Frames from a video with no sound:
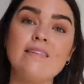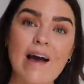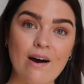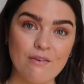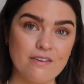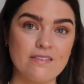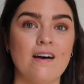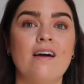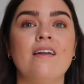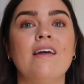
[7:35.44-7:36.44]
it's out of the
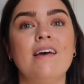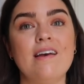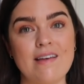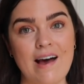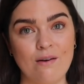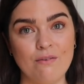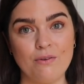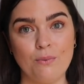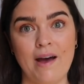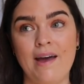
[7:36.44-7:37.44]
sun, it's out of
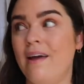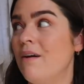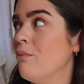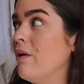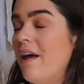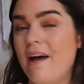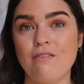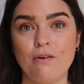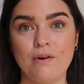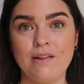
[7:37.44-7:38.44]
the way.
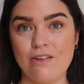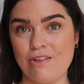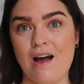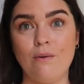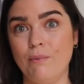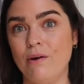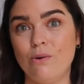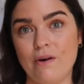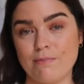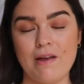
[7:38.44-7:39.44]
Whenever we're in the shower, we
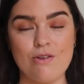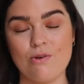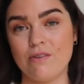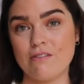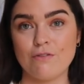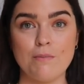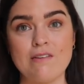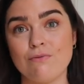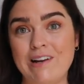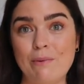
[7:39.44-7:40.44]
always make sure this room
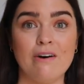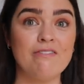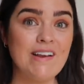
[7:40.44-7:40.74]
is really well